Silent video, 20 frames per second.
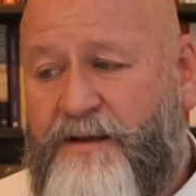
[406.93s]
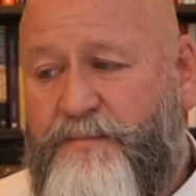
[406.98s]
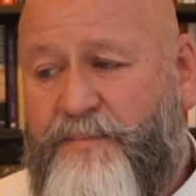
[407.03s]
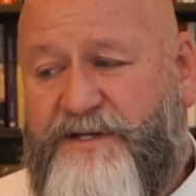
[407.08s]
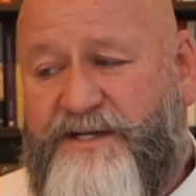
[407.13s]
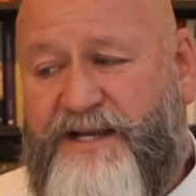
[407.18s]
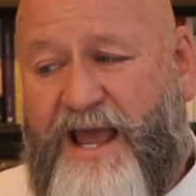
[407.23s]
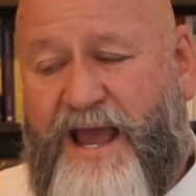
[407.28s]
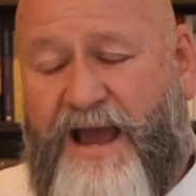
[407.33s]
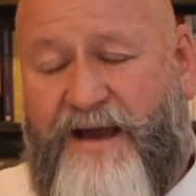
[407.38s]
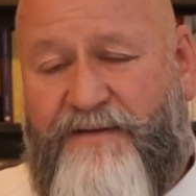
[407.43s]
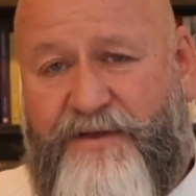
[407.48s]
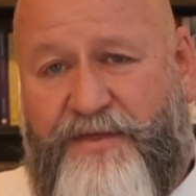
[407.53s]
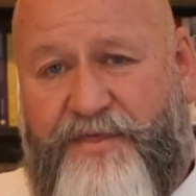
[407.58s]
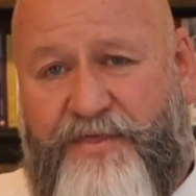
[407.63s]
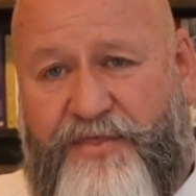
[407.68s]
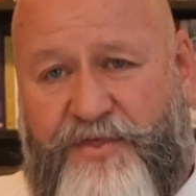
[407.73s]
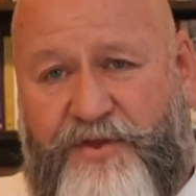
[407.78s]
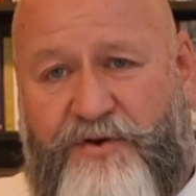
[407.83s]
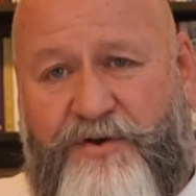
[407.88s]
but to have a
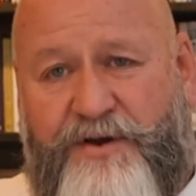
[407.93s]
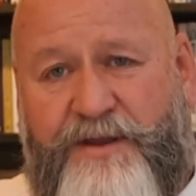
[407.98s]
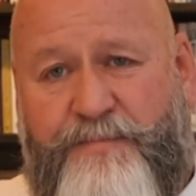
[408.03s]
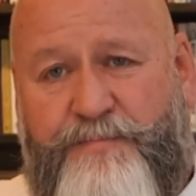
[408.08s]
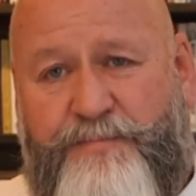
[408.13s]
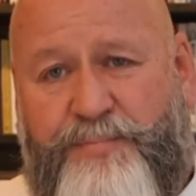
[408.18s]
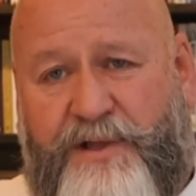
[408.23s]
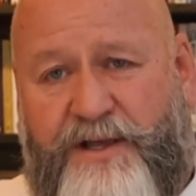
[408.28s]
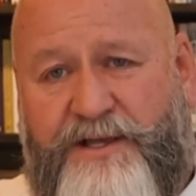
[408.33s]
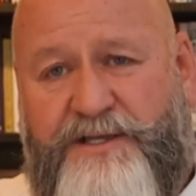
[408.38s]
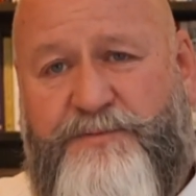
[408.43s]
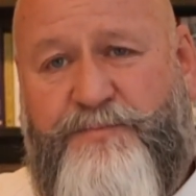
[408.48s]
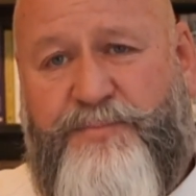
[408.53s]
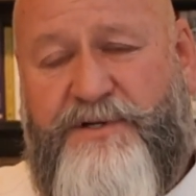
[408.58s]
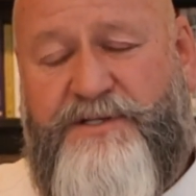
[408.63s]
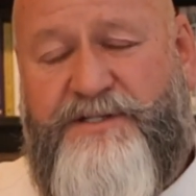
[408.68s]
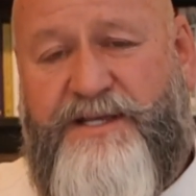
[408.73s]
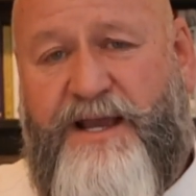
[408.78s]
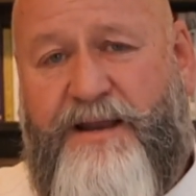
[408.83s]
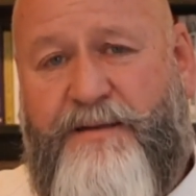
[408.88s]

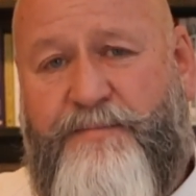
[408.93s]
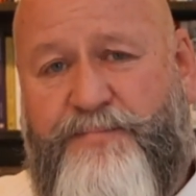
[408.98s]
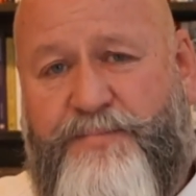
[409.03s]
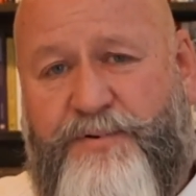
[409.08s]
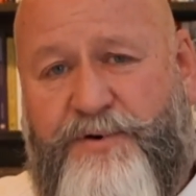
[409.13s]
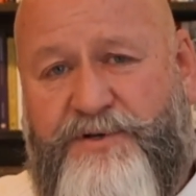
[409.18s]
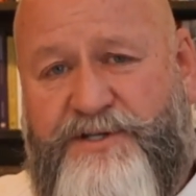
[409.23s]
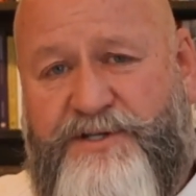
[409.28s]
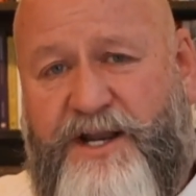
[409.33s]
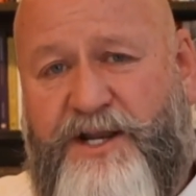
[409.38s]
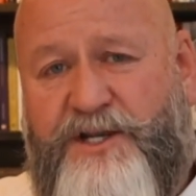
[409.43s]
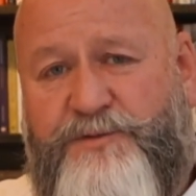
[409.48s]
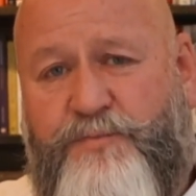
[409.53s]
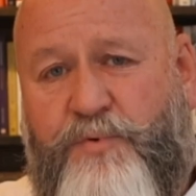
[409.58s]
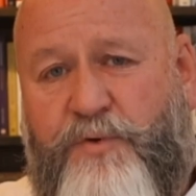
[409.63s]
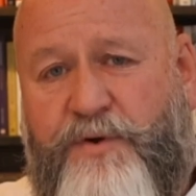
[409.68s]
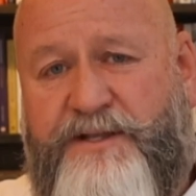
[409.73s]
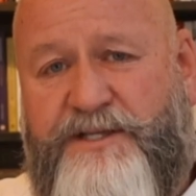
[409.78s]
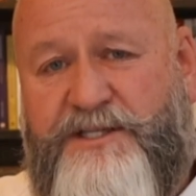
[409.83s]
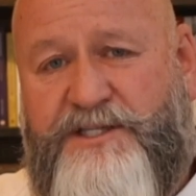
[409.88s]
30+% percentage
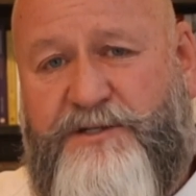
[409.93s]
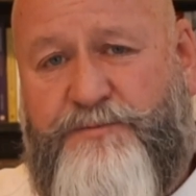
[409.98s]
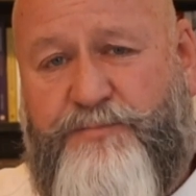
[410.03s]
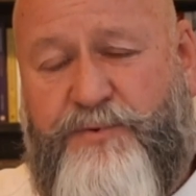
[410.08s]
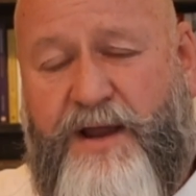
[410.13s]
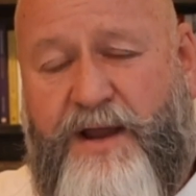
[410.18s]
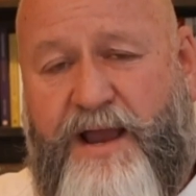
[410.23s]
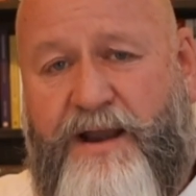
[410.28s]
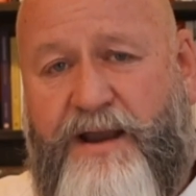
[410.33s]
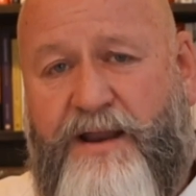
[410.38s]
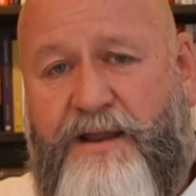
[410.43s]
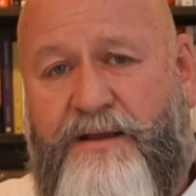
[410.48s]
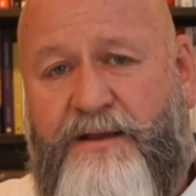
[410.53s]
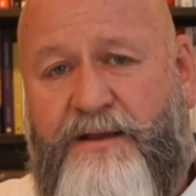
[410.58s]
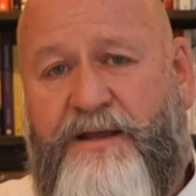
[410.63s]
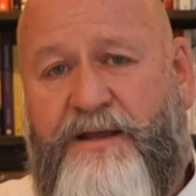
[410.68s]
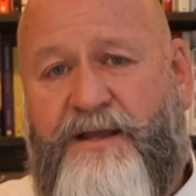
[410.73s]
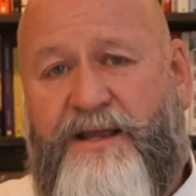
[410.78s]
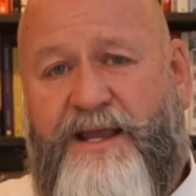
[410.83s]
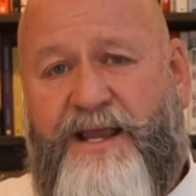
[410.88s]
point spread
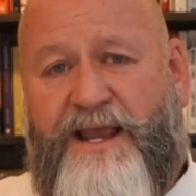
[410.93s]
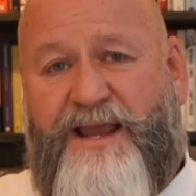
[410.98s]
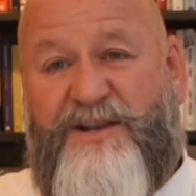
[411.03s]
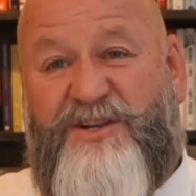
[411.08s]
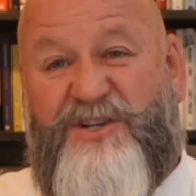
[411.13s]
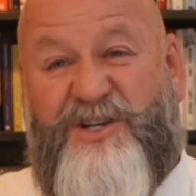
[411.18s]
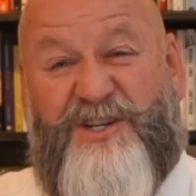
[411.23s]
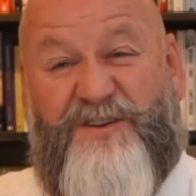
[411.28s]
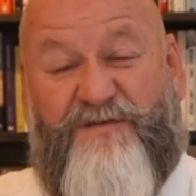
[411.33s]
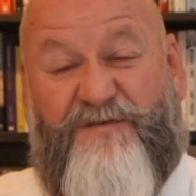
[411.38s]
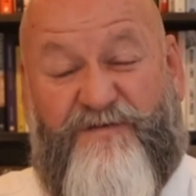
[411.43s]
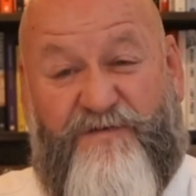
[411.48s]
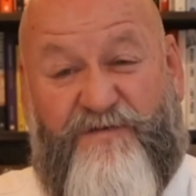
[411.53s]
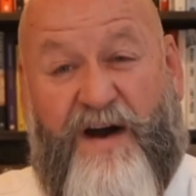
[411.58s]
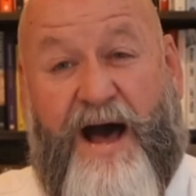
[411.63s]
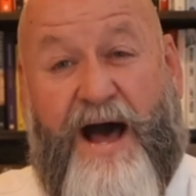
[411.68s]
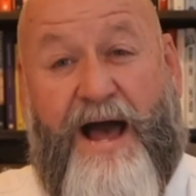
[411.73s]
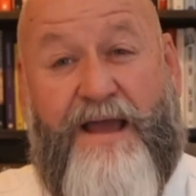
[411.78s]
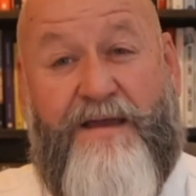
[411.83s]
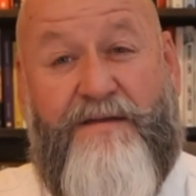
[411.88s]
in just
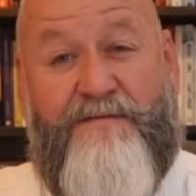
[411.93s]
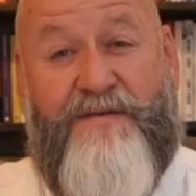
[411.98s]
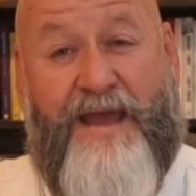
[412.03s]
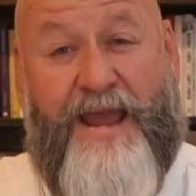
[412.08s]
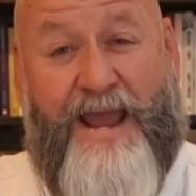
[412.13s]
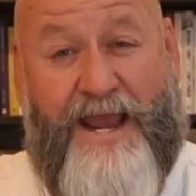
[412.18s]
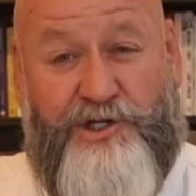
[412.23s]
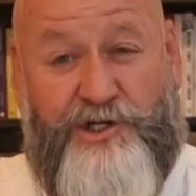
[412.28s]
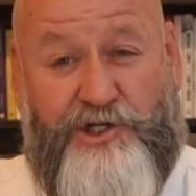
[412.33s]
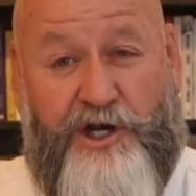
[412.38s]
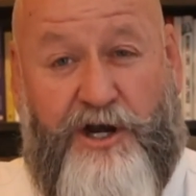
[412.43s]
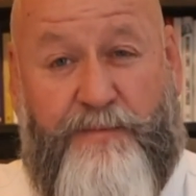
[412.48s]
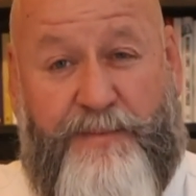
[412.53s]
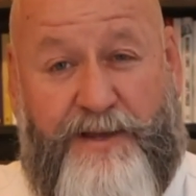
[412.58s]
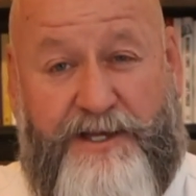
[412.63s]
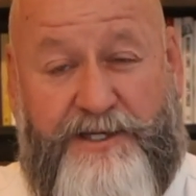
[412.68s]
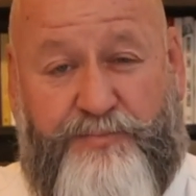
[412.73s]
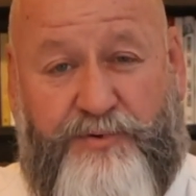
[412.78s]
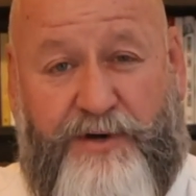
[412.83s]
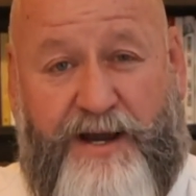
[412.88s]
5 HR
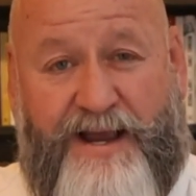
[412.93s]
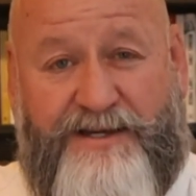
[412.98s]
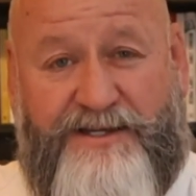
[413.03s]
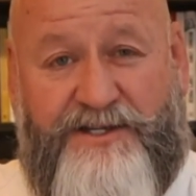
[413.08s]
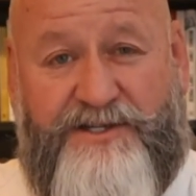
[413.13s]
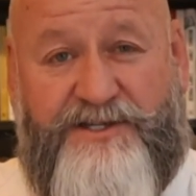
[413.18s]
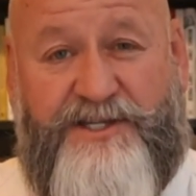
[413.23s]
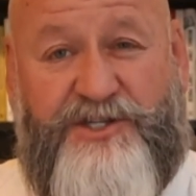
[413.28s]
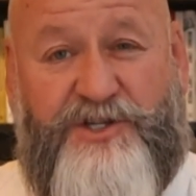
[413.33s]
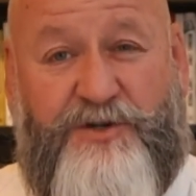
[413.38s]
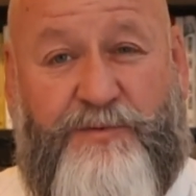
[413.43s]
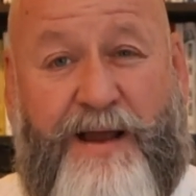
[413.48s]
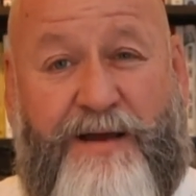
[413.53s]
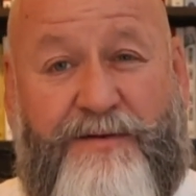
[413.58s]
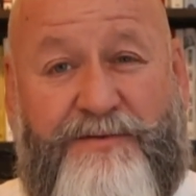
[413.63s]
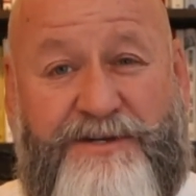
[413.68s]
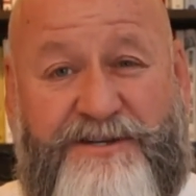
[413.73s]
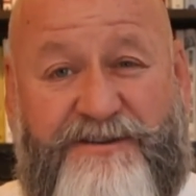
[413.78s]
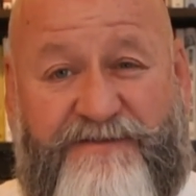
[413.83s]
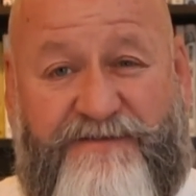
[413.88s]
best practices
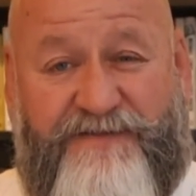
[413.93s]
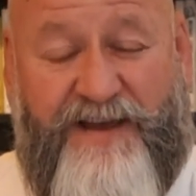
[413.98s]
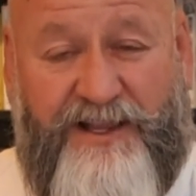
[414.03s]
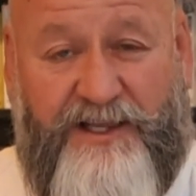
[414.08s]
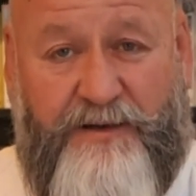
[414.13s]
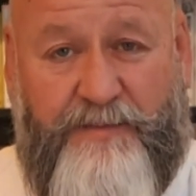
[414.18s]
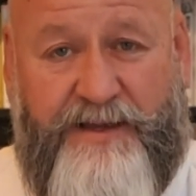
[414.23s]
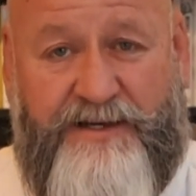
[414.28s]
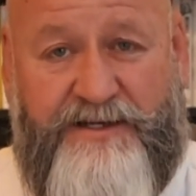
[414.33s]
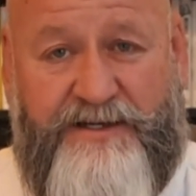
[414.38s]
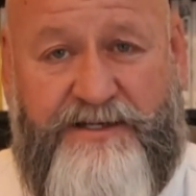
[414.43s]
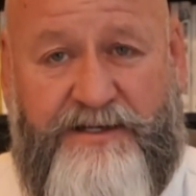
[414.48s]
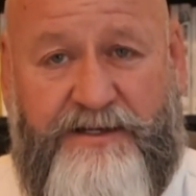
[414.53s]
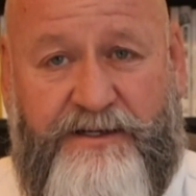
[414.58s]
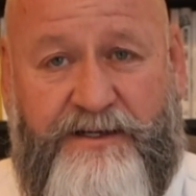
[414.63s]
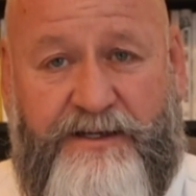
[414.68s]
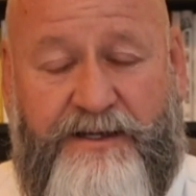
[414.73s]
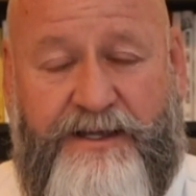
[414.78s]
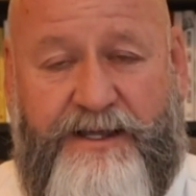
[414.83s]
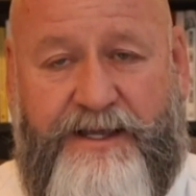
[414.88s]
around development
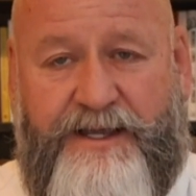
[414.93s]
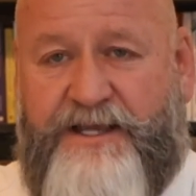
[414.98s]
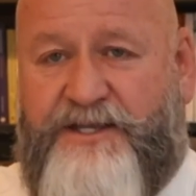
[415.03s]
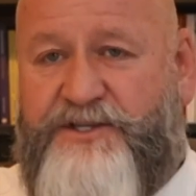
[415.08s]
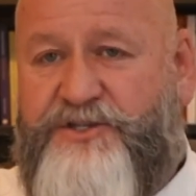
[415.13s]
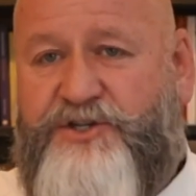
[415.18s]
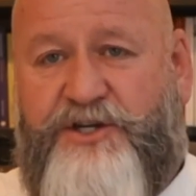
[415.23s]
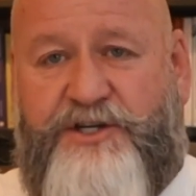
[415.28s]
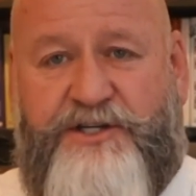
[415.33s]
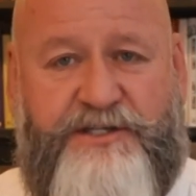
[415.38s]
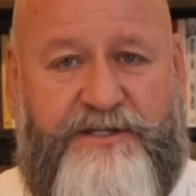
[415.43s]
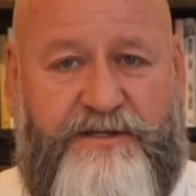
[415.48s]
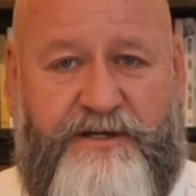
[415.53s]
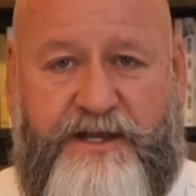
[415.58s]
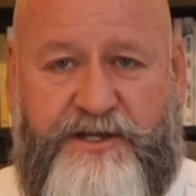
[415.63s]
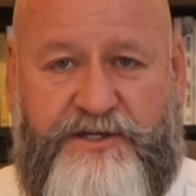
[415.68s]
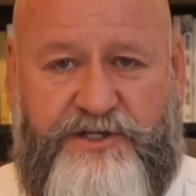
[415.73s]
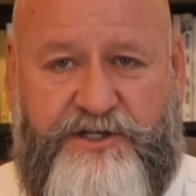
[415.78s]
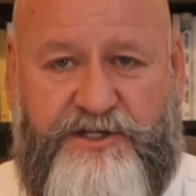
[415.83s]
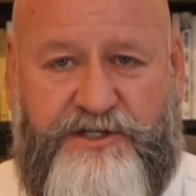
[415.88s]
is just
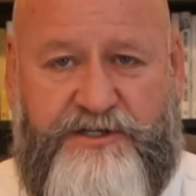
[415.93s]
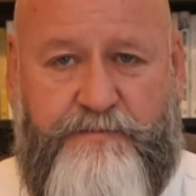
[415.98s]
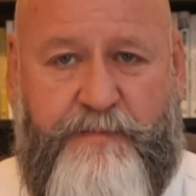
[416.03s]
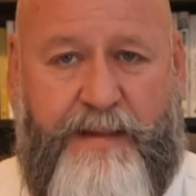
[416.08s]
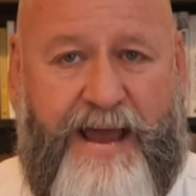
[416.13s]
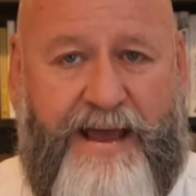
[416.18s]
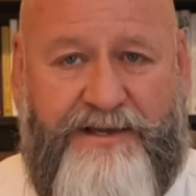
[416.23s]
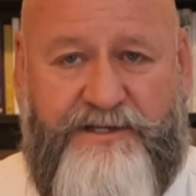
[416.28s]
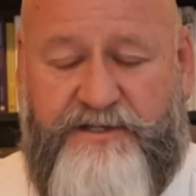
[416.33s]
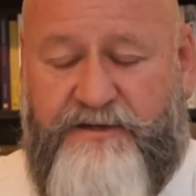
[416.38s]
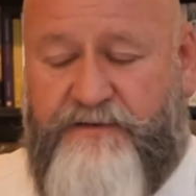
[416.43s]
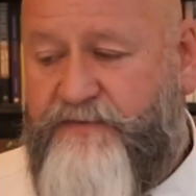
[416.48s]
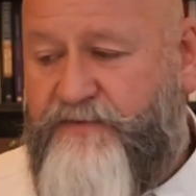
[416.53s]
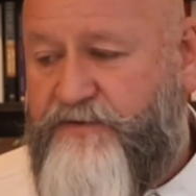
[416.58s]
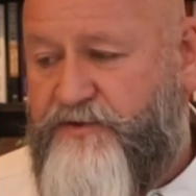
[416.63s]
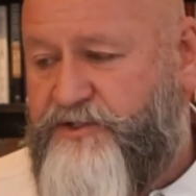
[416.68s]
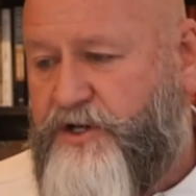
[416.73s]
massive.